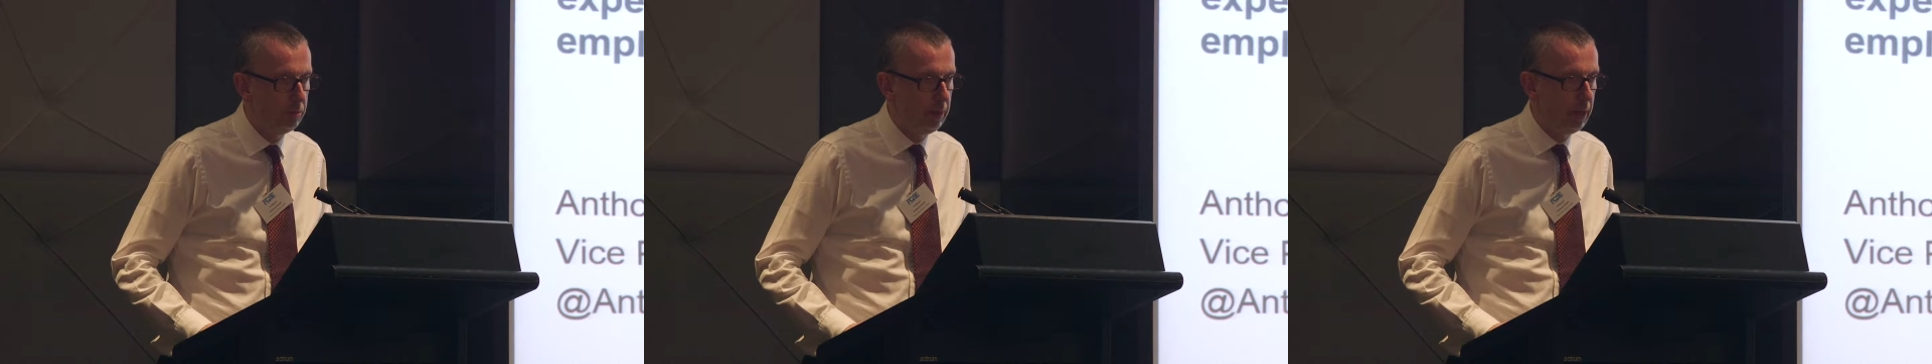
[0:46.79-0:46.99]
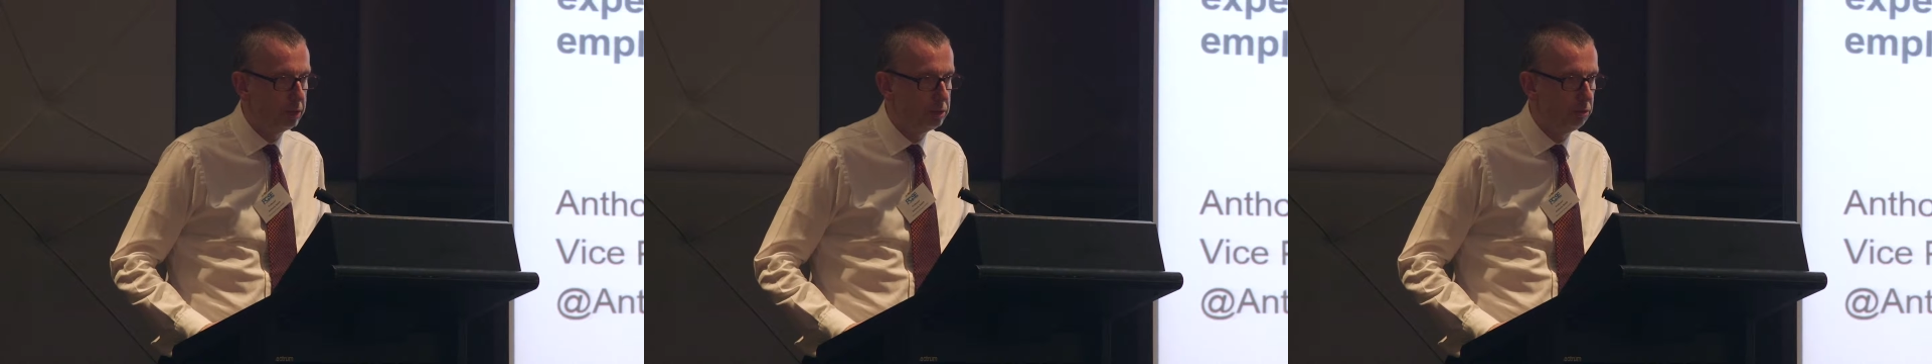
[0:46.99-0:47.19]

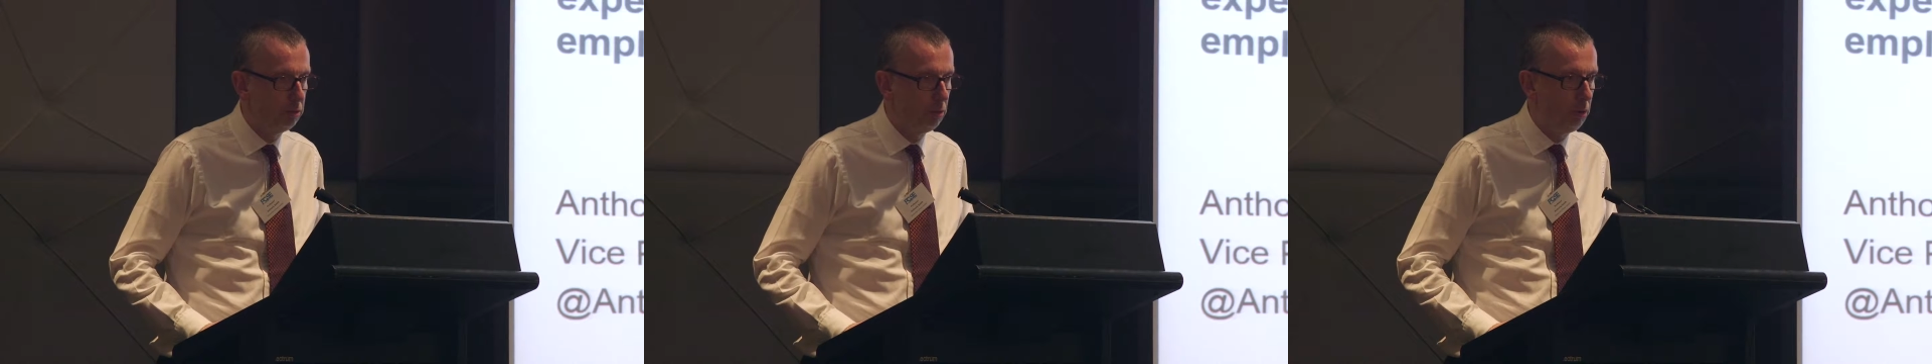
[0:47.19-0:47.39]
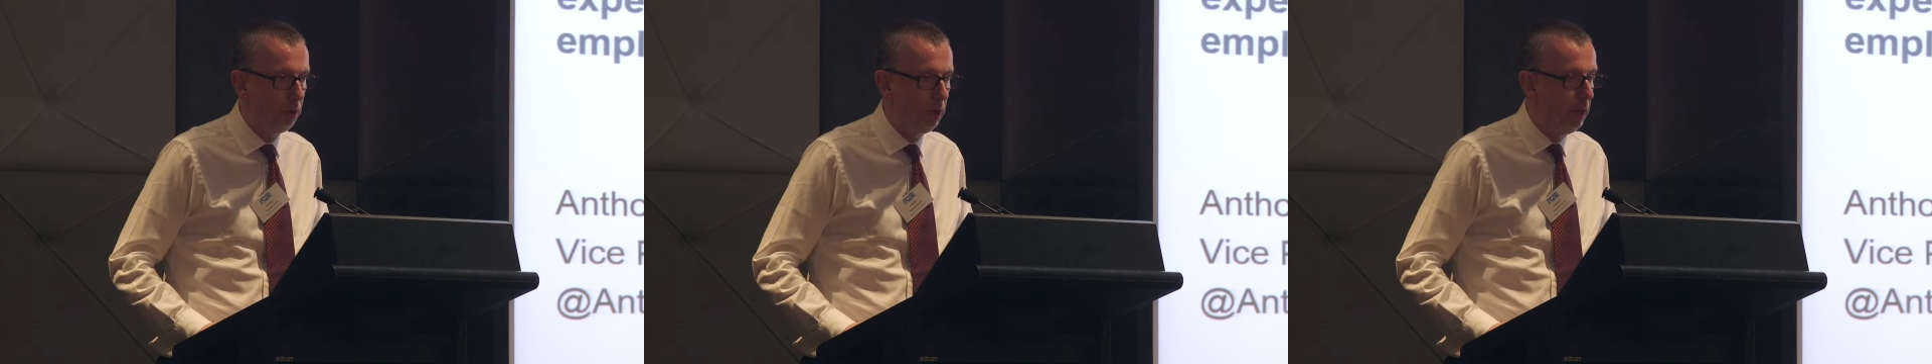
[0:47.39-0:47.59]
about are
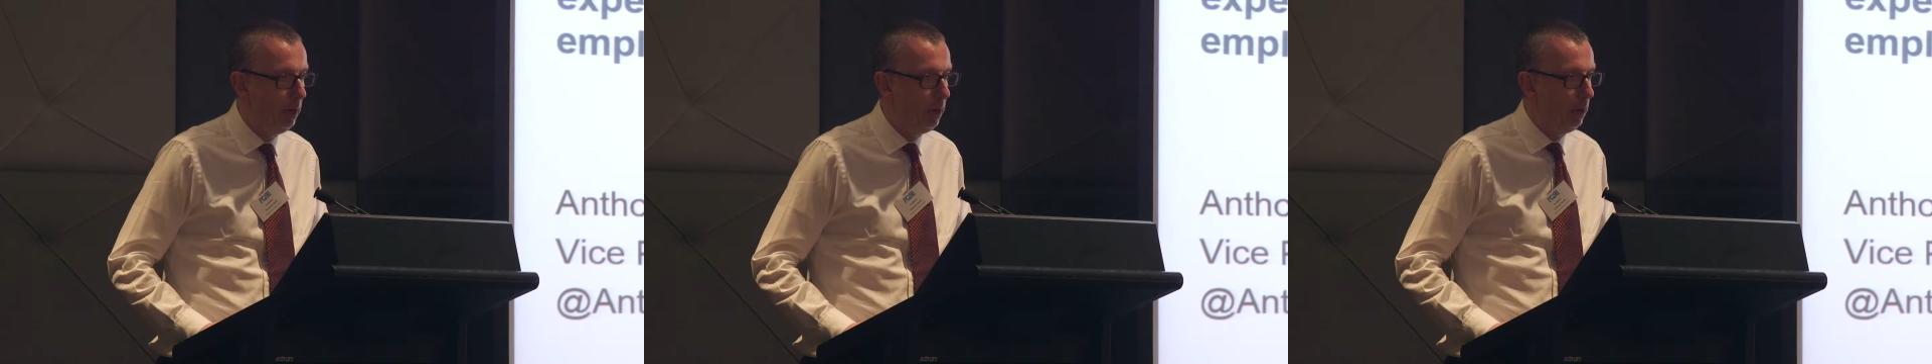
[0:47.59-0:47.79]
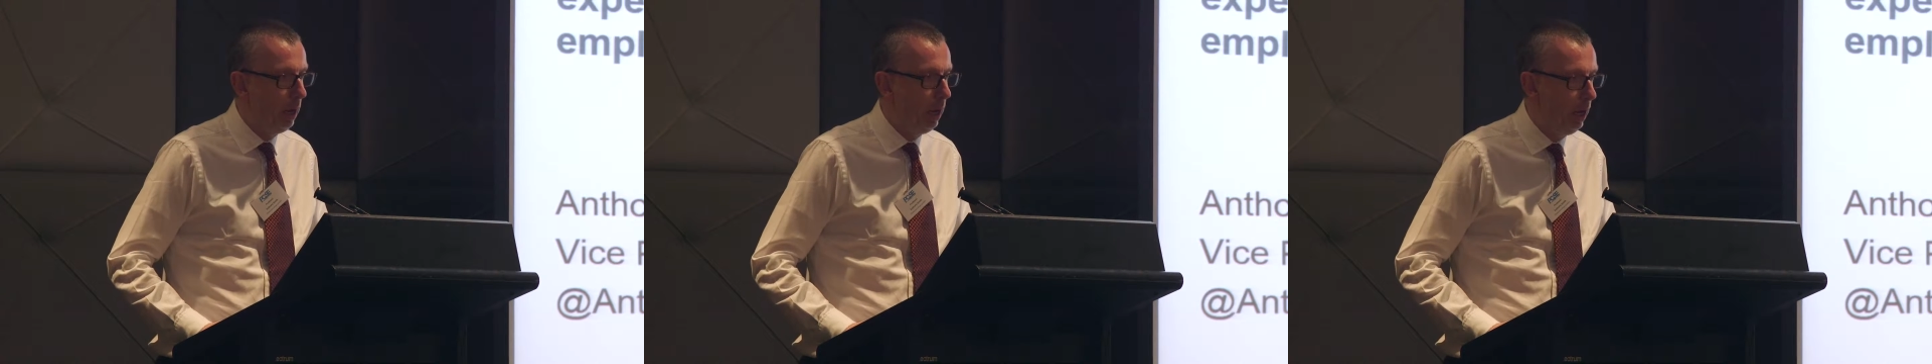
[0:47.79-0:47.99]
all
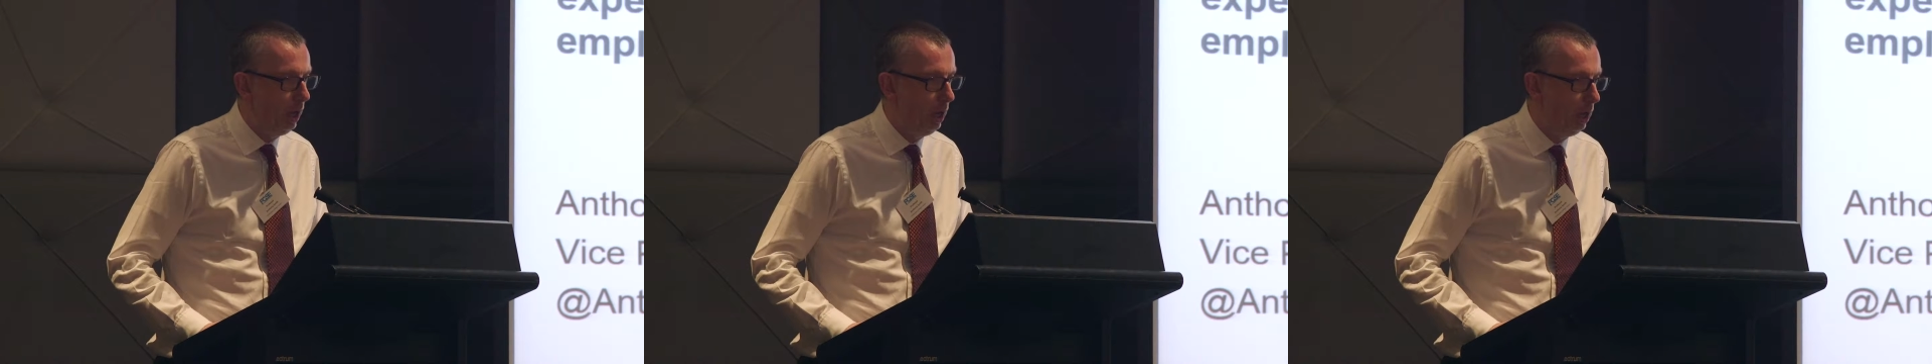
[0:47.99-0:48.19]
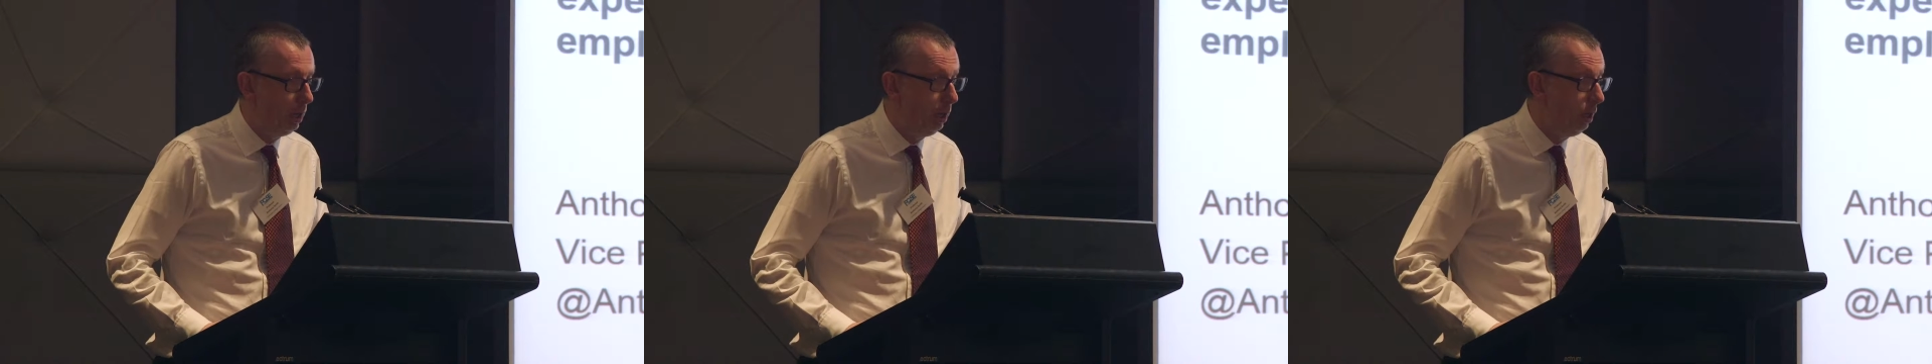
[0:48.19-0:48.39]

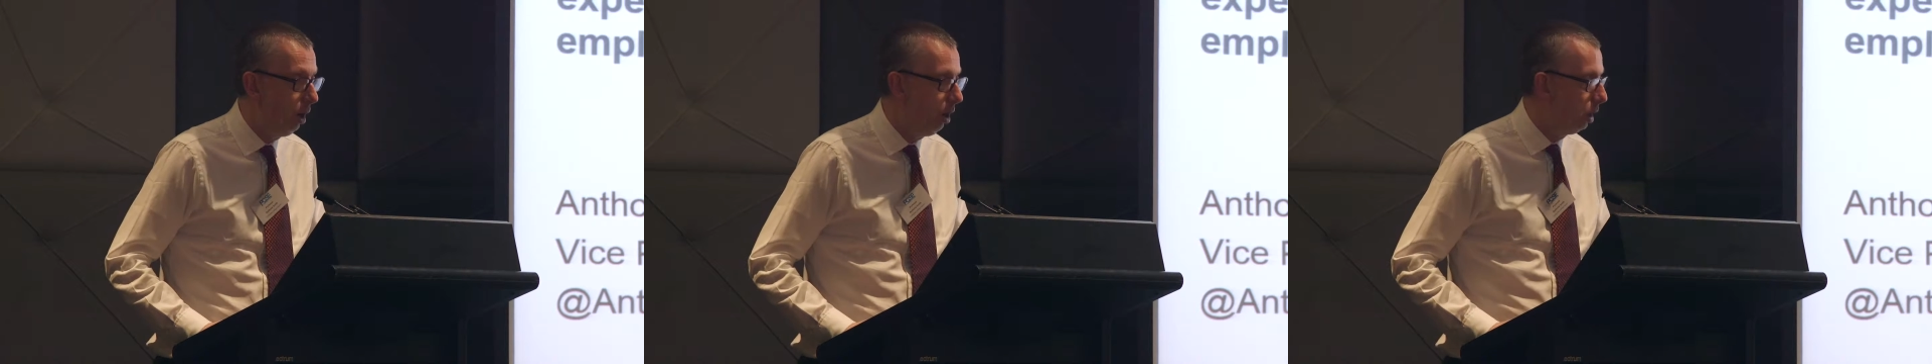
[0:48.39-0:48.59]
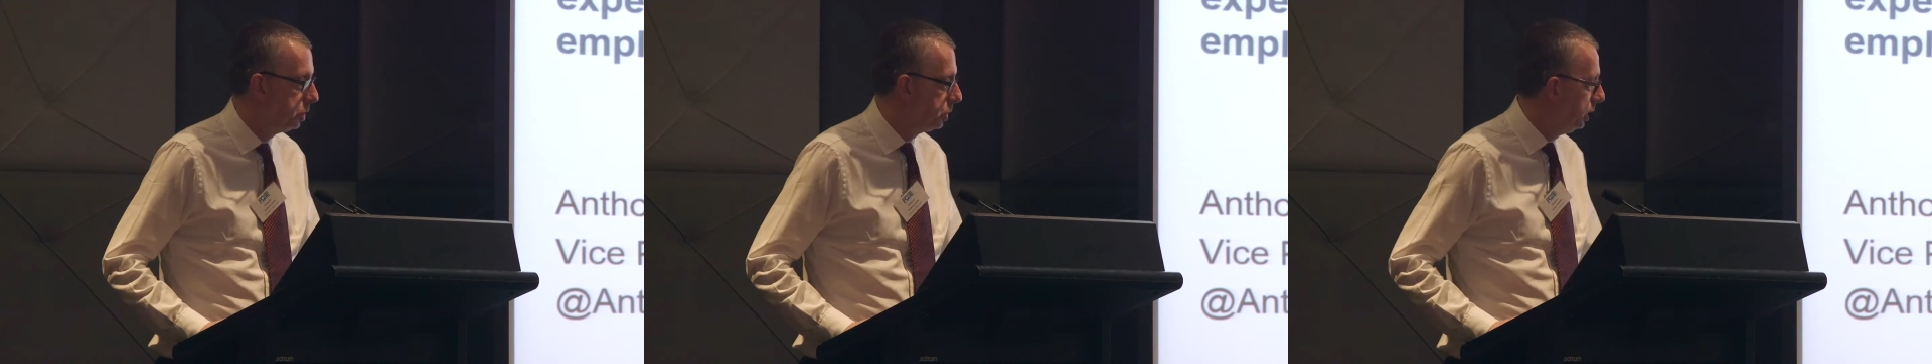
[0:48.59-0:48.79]

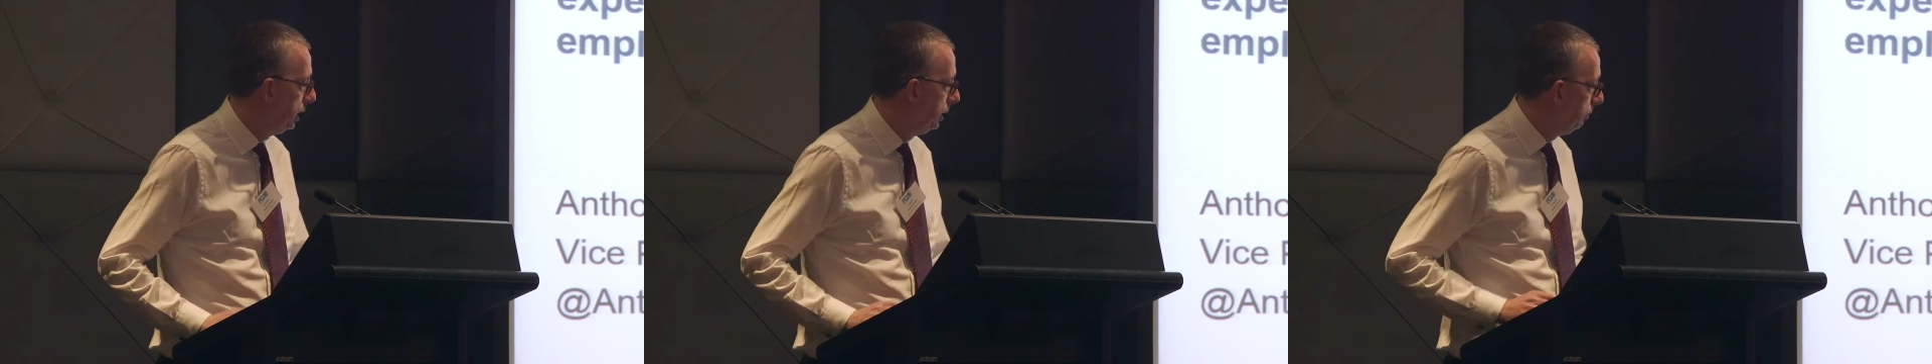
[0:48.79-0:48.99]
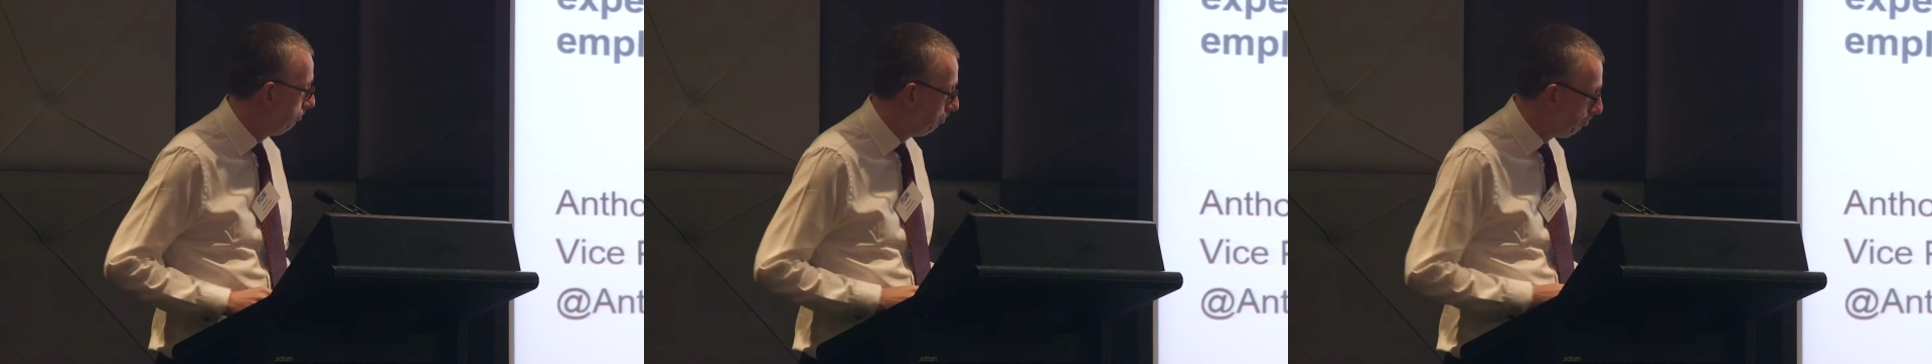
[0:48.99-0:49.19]
largely